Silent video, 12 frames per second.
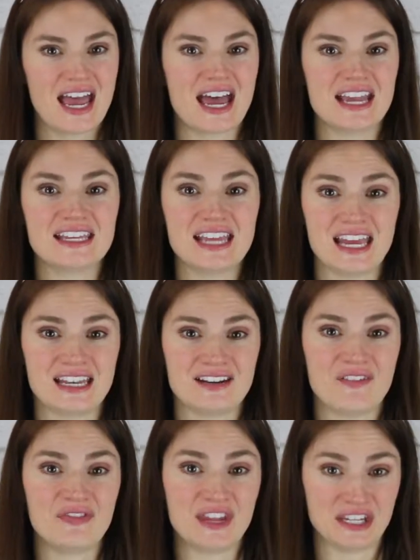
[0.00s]
Again,
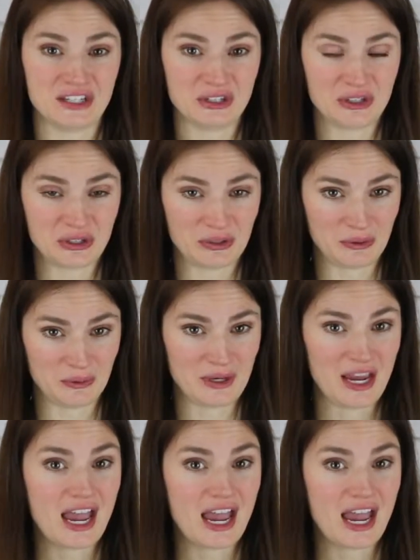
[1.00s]
they include